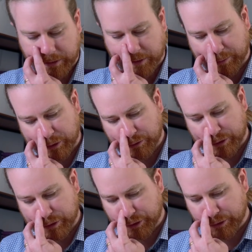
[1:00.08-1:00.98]
so number 2,
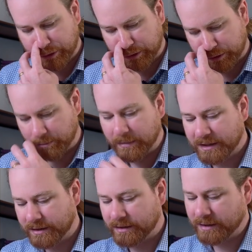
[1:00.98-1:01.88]
a student
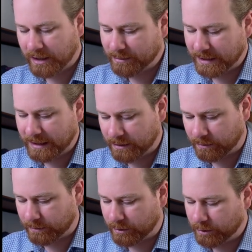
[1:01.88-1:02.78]
measures the time
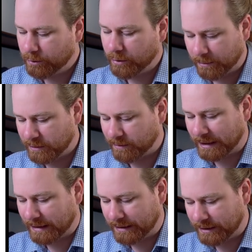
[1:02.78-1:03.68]
taken for 2 grams of
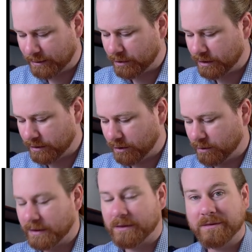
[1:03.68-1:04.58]
magnesium to
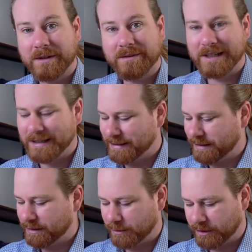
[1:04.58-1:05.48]
dissolve in 50
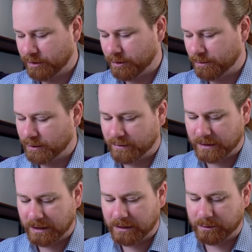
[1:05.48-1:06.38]
centimeters cubed of
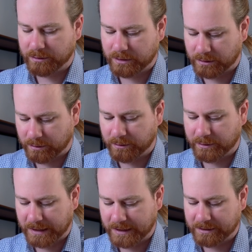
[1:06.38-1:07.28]
dilute
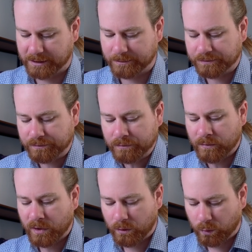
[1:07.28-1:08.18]
sulfuric acid.
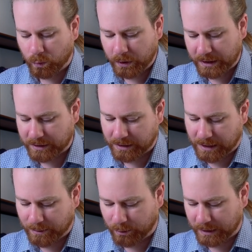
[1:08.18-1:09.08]
Which
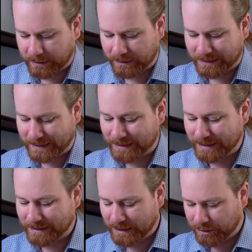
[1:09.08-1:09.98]
apparatus is
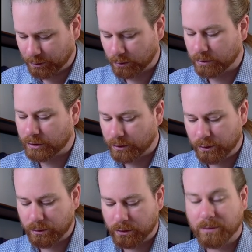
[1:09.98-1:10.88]
essential
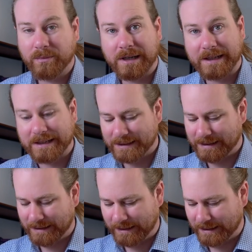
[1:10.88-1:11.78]
to complete
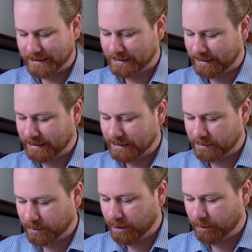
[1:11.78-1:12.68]
this
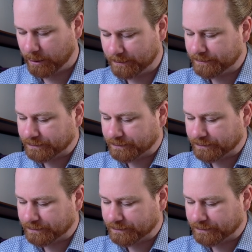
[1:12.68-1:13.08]
experiment?